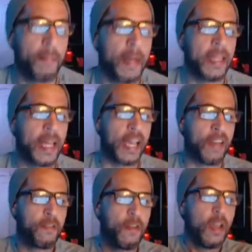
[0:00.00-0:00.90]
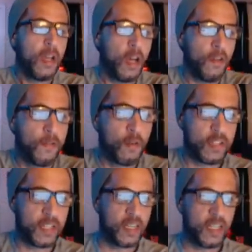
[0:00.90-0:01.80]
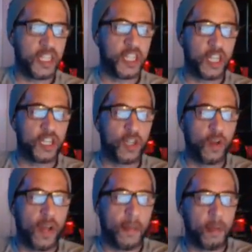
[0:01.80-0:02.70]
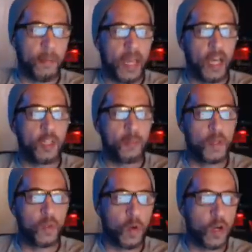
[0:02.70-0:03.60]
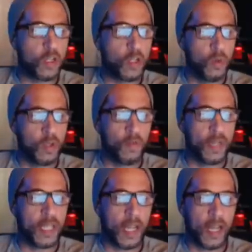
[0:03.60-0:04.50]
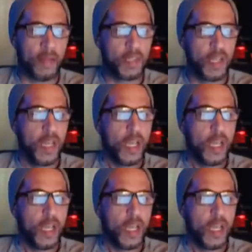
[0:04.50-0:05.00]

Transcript: in my life. Unfortunately, she has showed up to my husband's work two or three times.